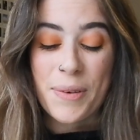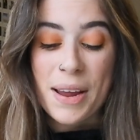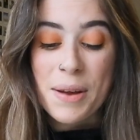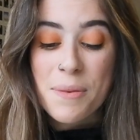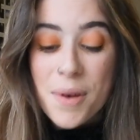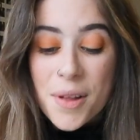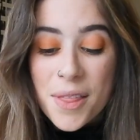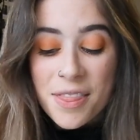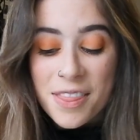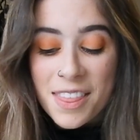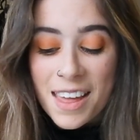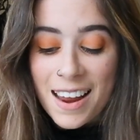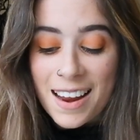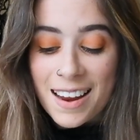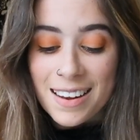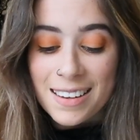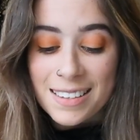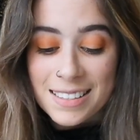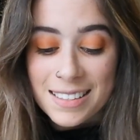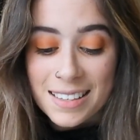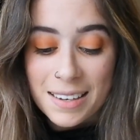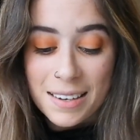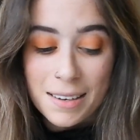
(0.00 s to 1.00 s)
We want
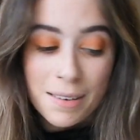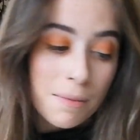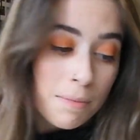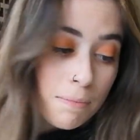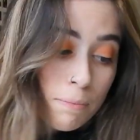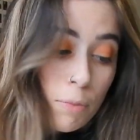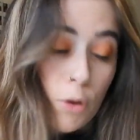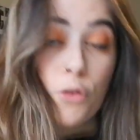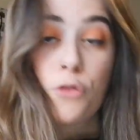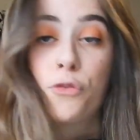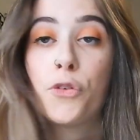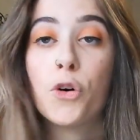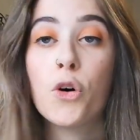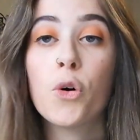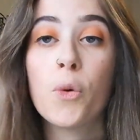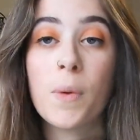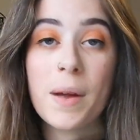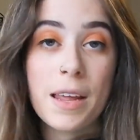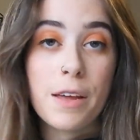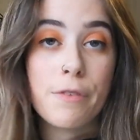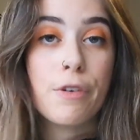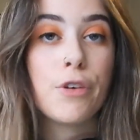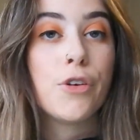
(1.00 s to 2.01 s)
things before
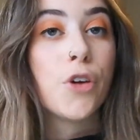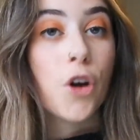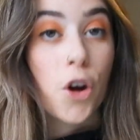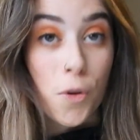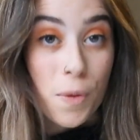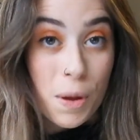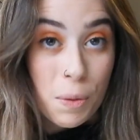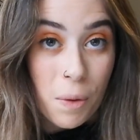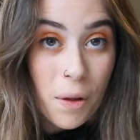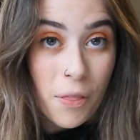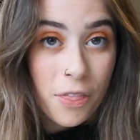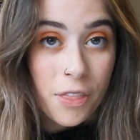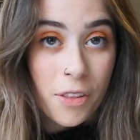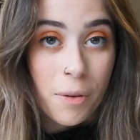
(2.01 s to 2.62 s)
we even know we want